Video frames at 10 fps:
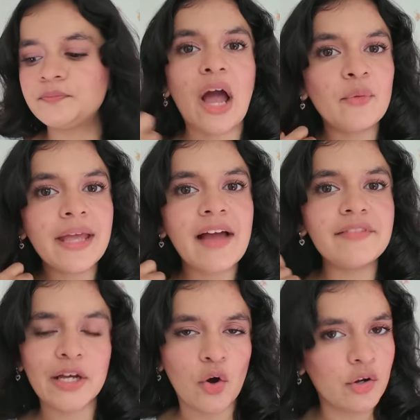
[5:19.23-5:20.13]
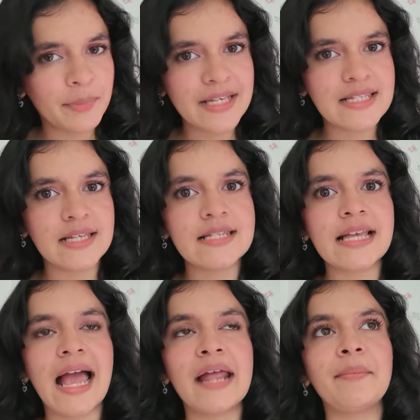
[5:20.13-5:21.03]
Now we have decor pieces,
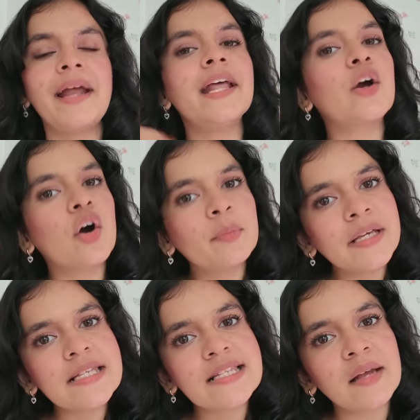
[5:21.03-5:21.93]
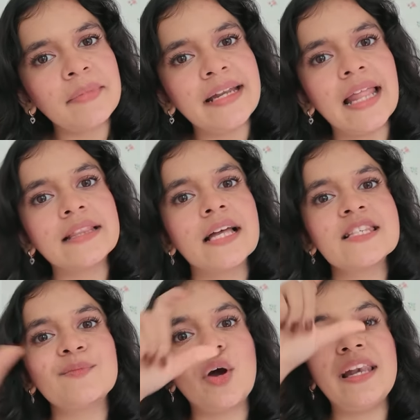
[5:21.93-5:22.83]
and by decor pieces I mean like
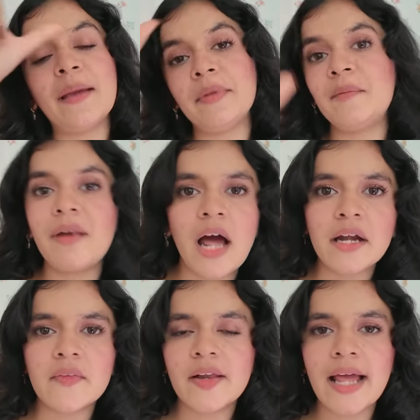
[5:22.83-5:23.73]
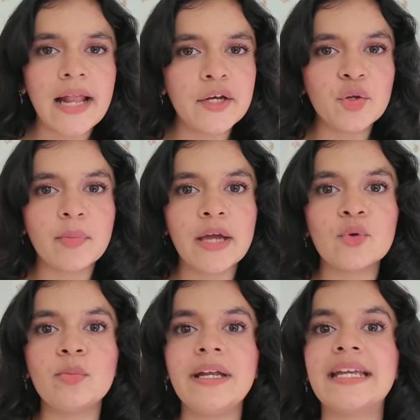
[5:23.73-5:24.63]
that small lemon planter that I added to my room.